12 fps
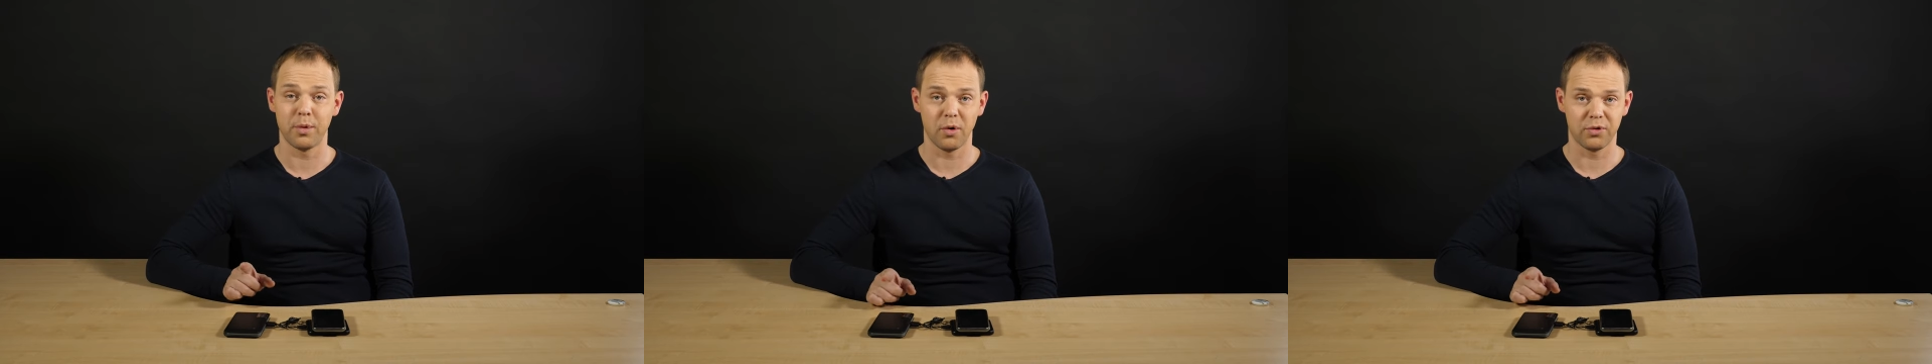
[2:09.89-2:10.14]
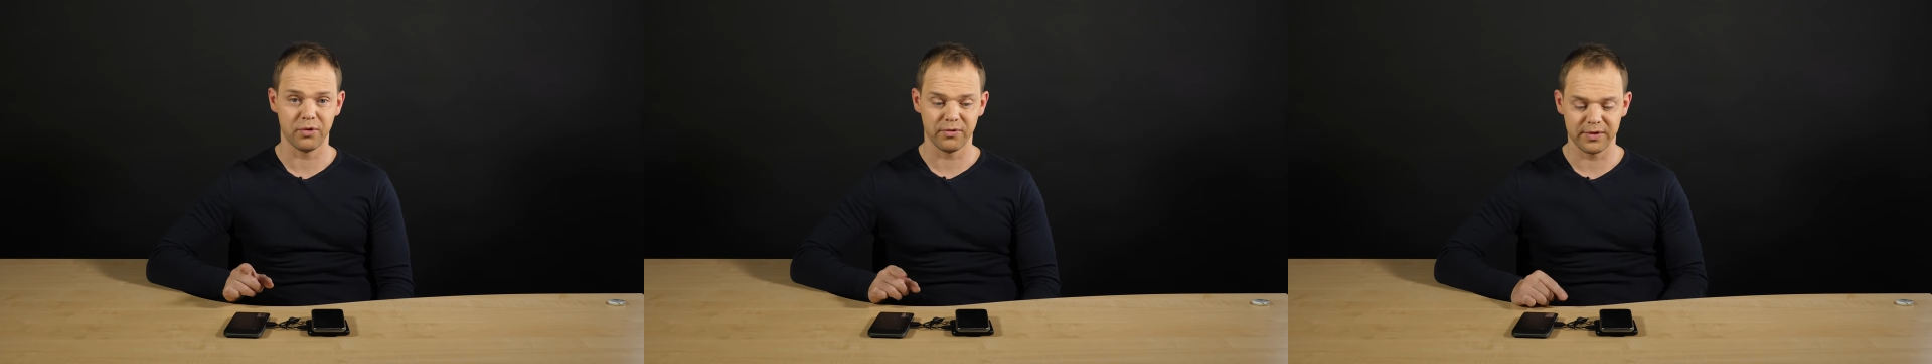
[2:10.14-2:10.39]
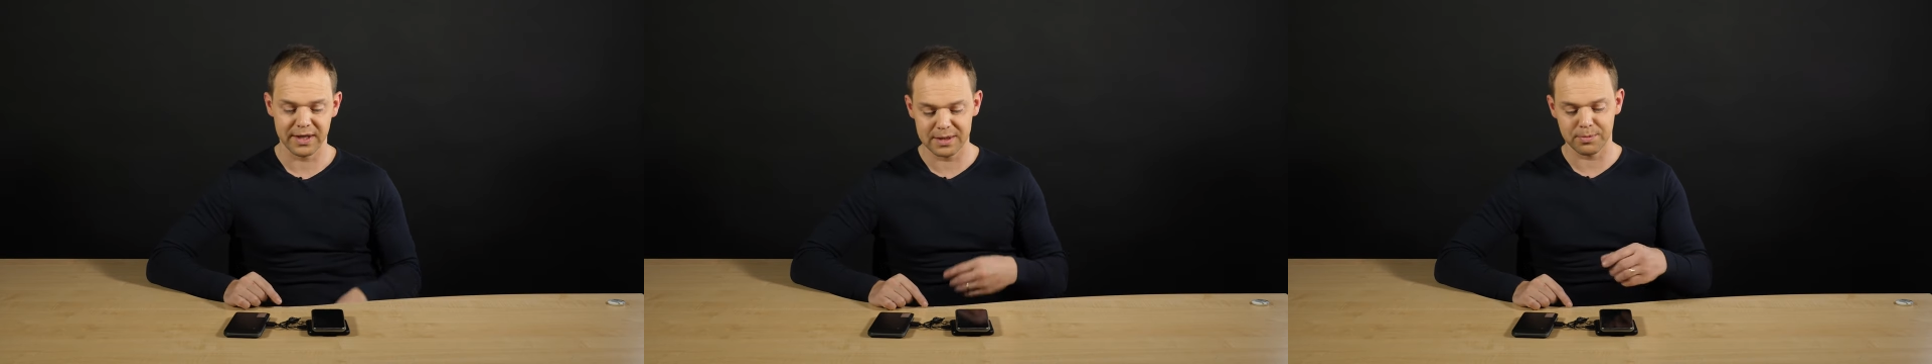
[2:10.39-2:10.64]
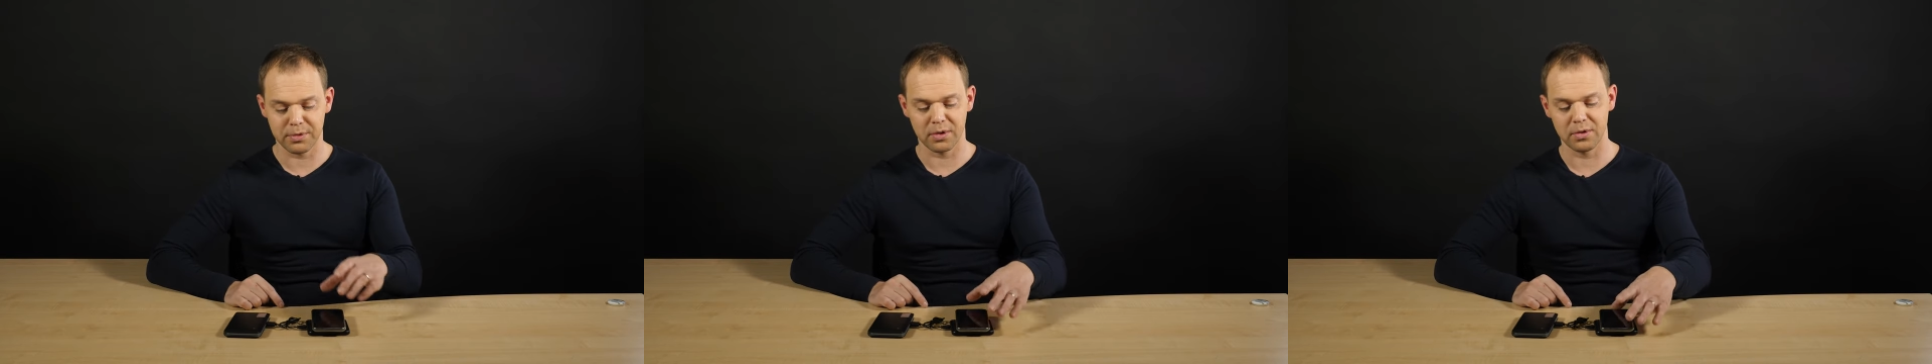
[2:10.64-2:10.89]
both of
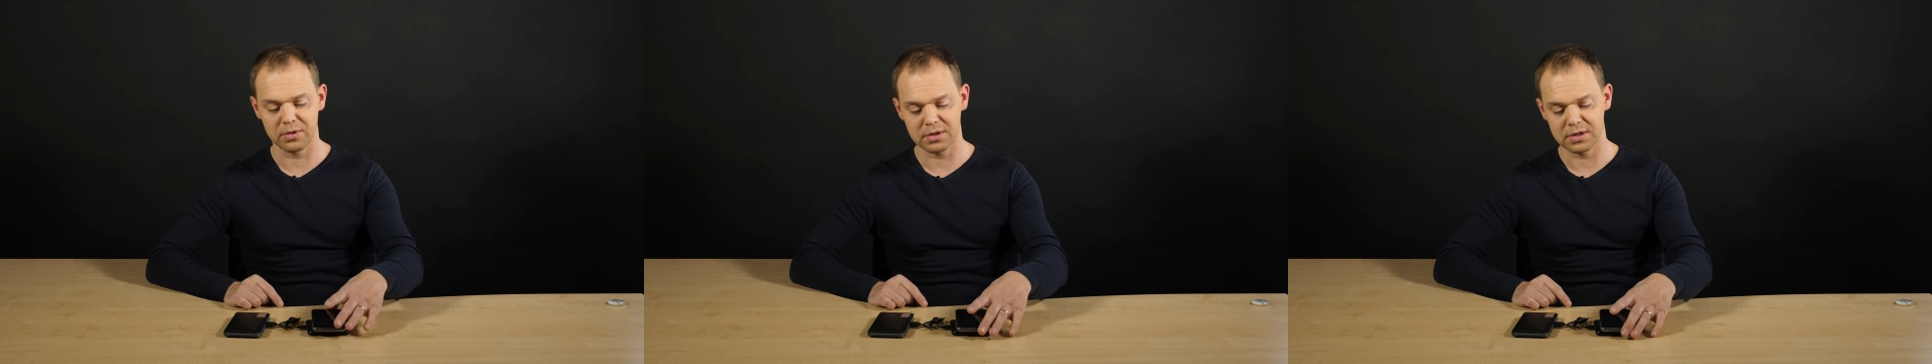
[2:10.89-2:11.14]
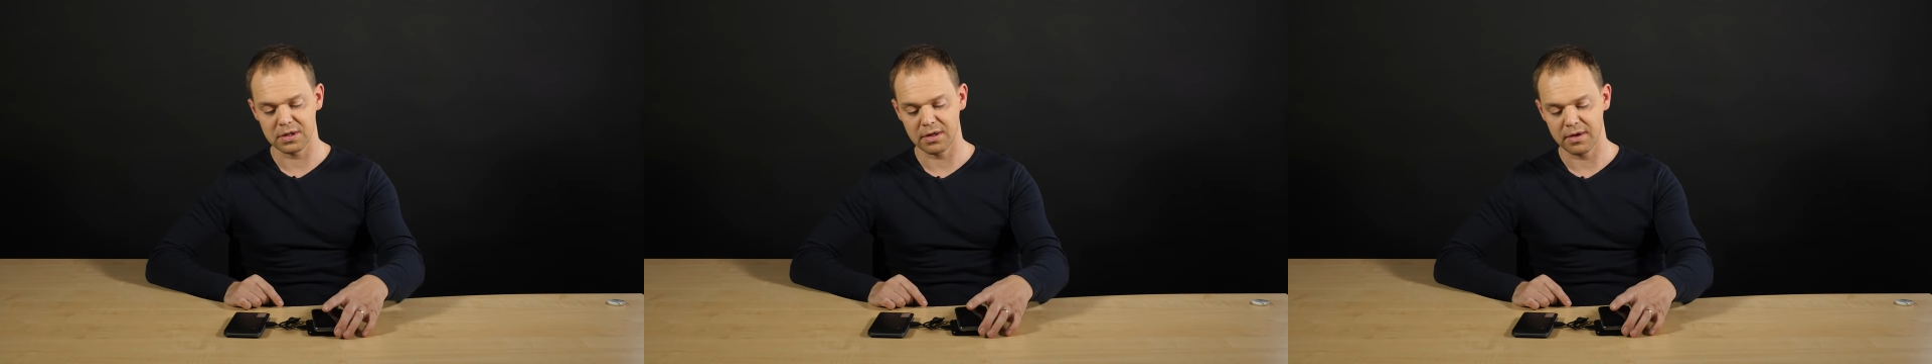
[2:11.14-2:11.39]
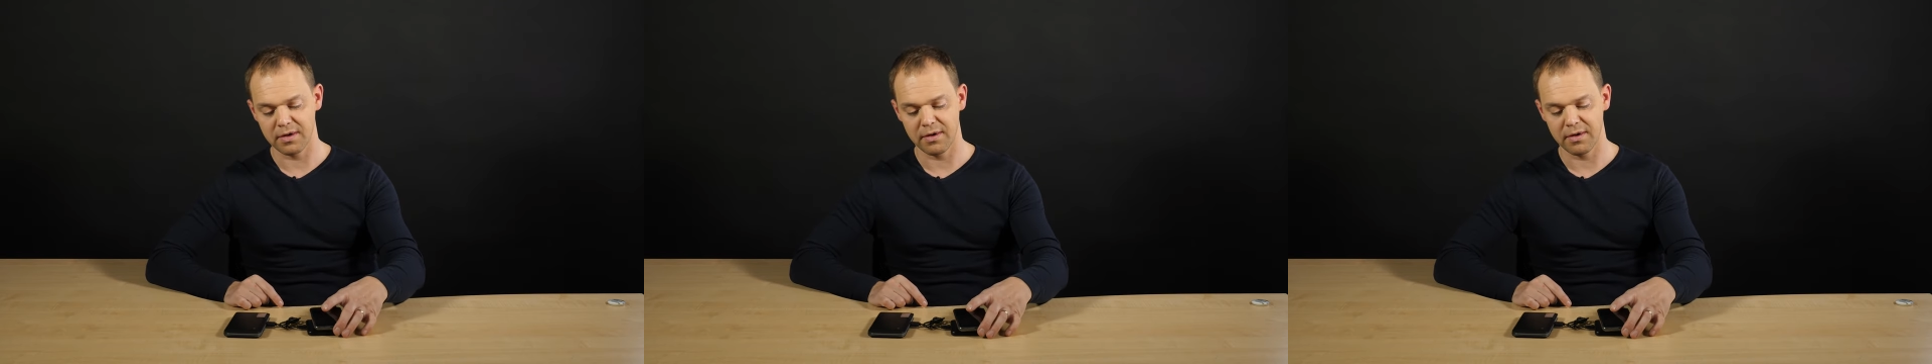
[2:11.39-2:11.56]
these products.